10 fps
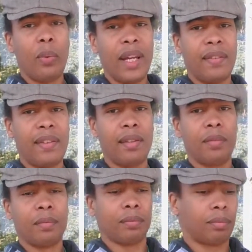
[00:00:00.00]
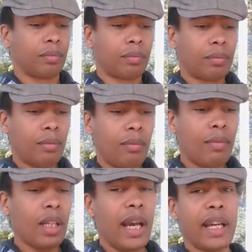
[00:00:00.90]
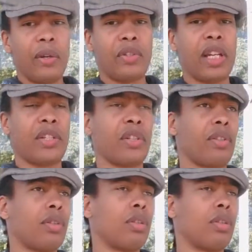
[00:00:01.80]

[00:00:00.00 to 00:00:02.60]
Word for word: with accusation.